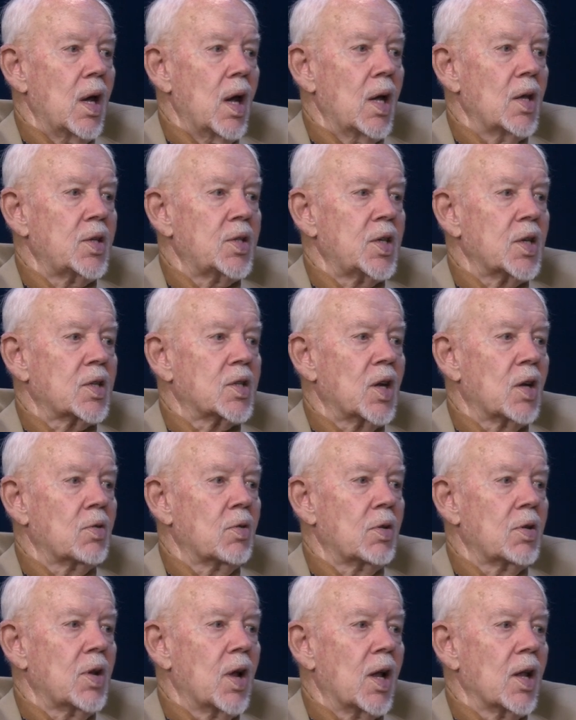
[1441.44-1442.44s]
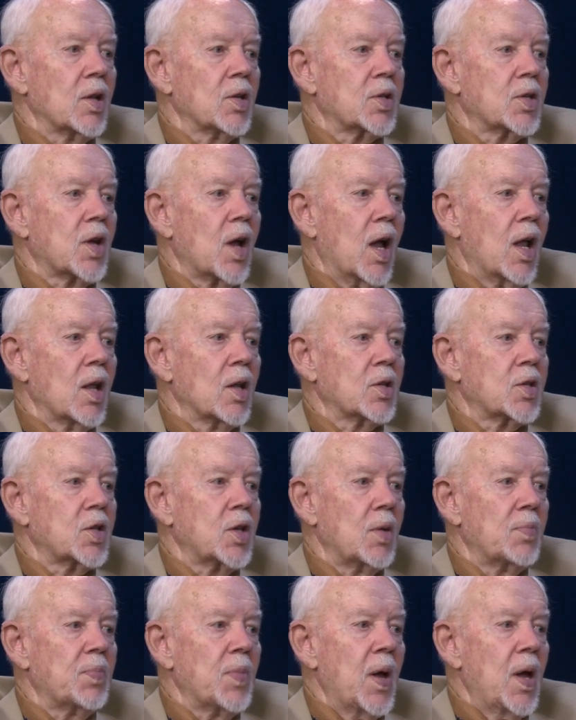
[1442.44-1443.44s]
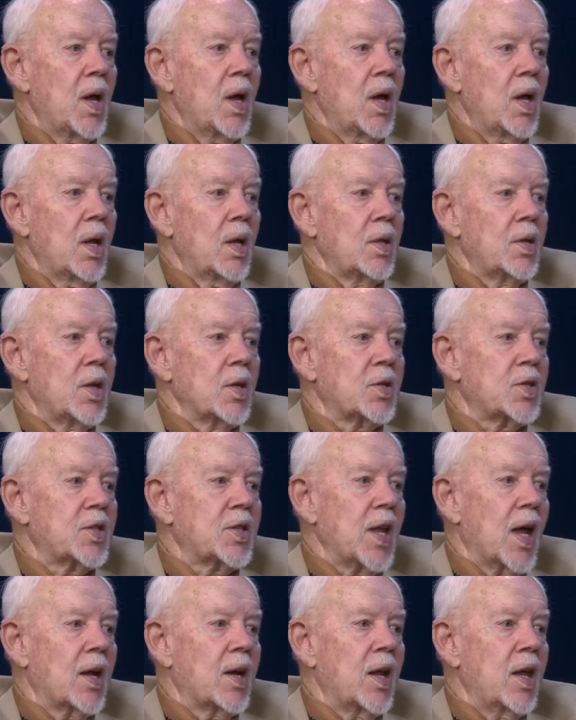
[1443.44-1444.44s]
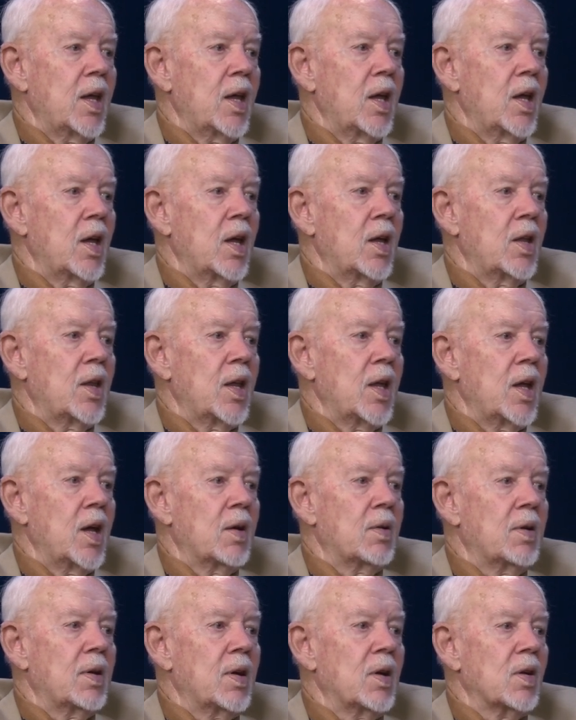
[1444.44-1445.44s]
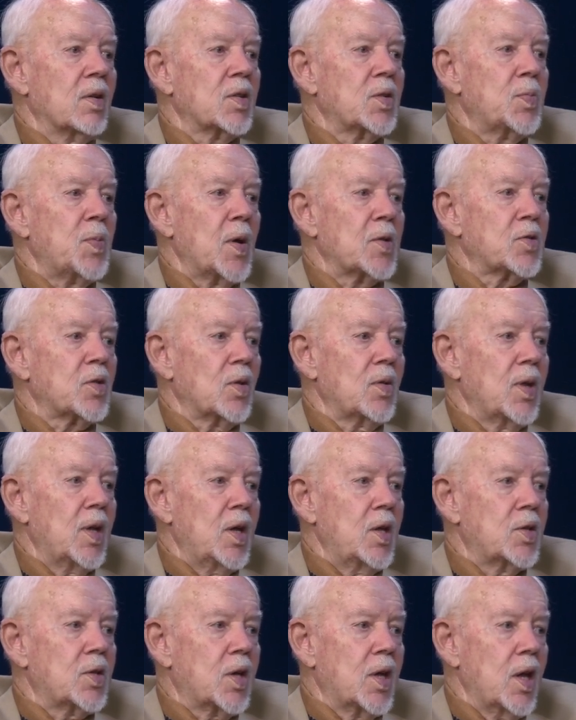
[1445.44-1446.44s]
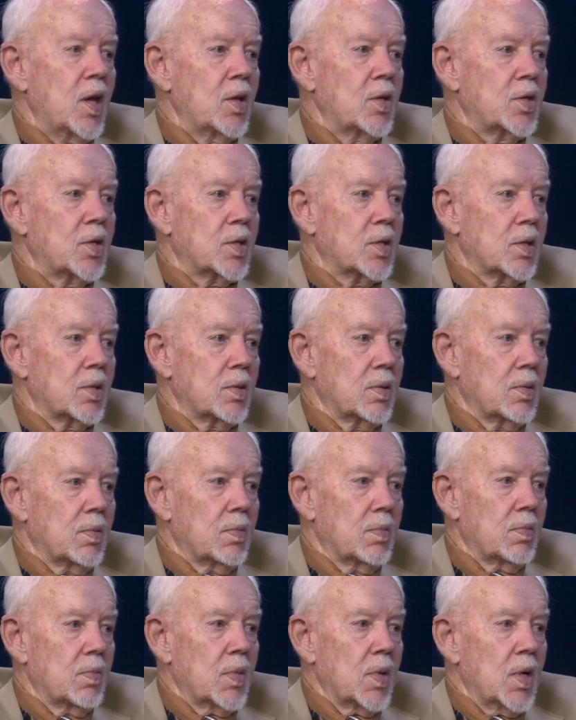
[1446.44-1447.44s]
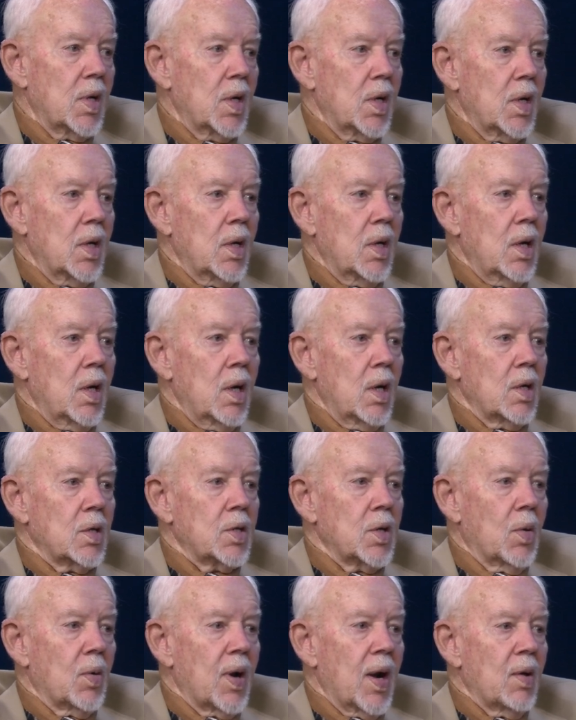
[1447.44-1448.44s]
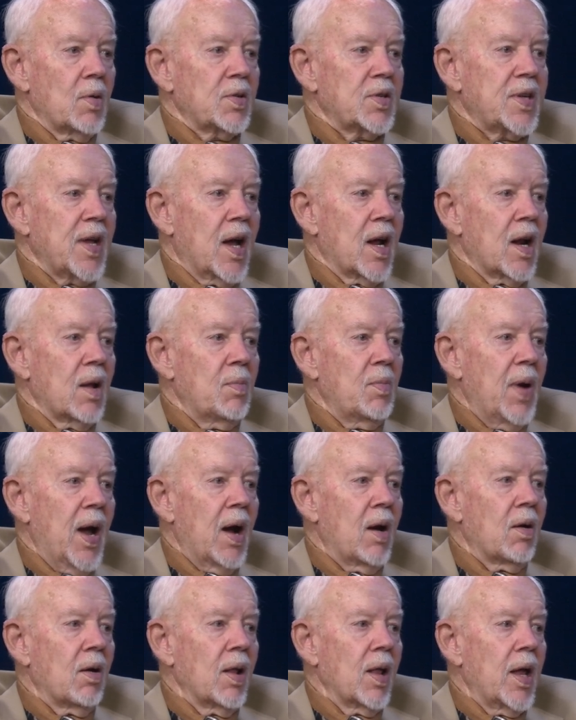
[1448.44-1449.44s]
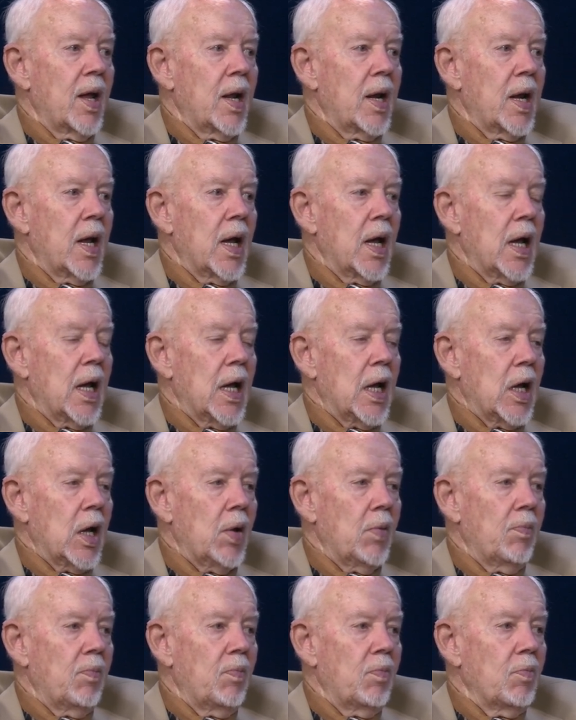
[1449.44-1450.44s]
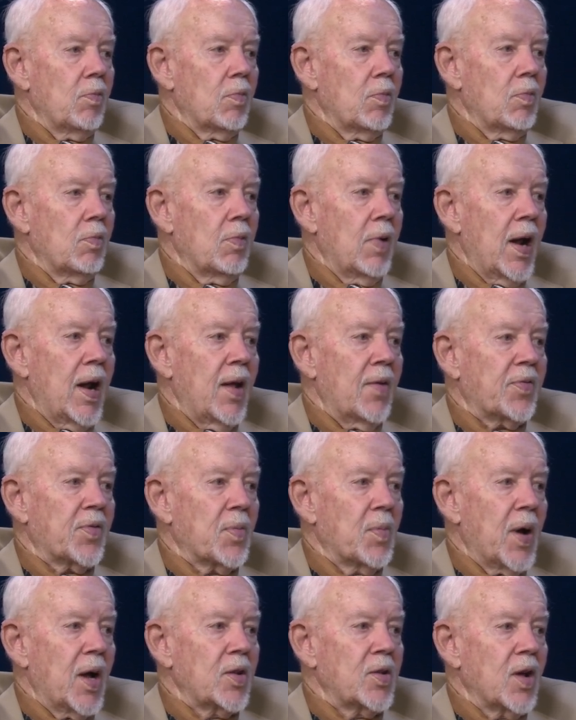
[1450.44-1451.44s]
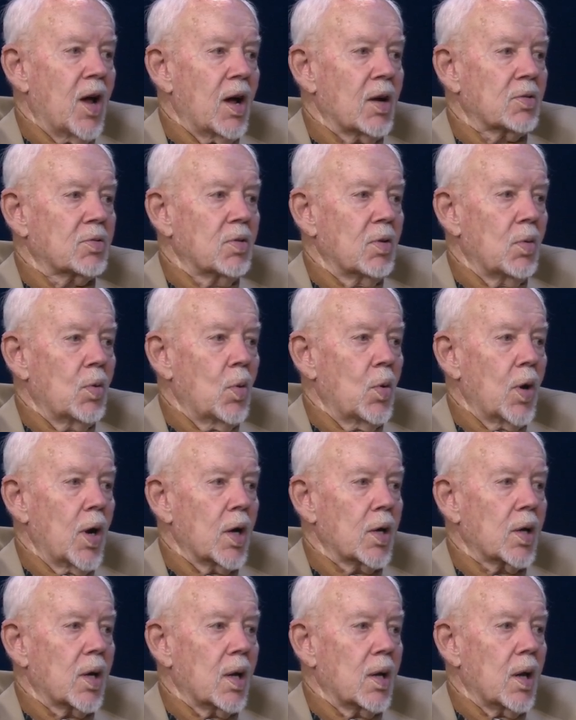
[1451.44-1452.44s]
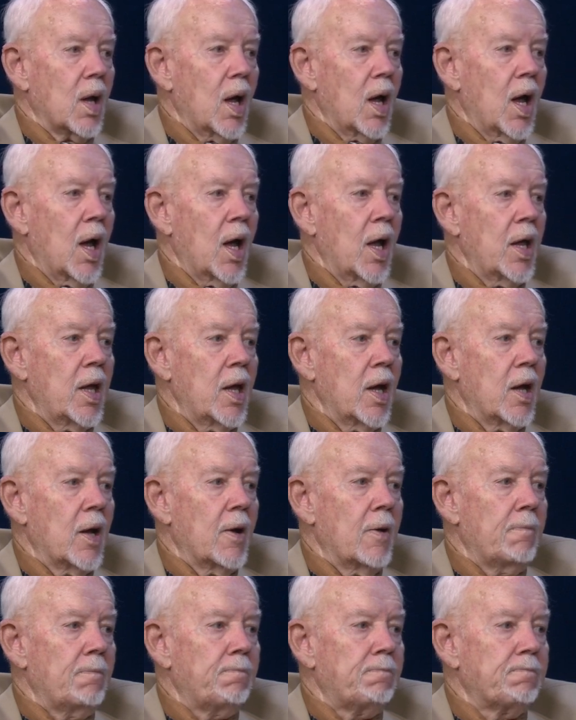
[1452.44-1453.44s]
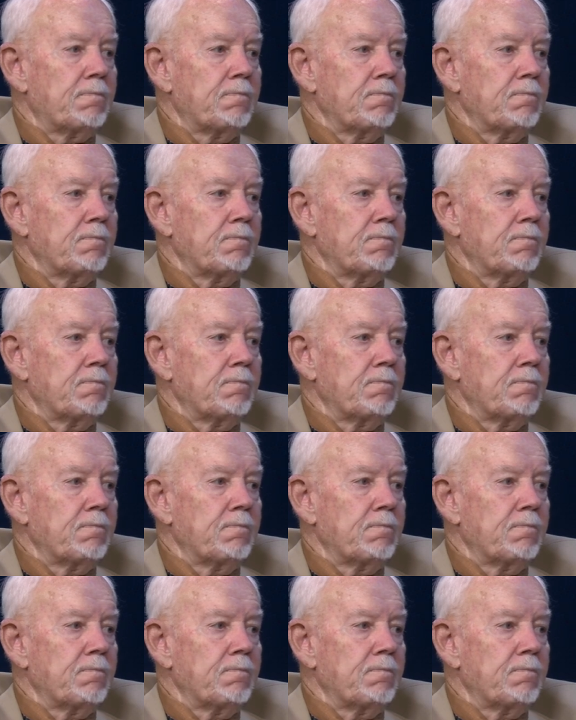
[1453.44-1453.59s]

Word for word: a six hundred dollar scholarship to study in the area of special needs kids. Mm-hmm. So when I was down in Maryland, um, right after my doctoral work, I um,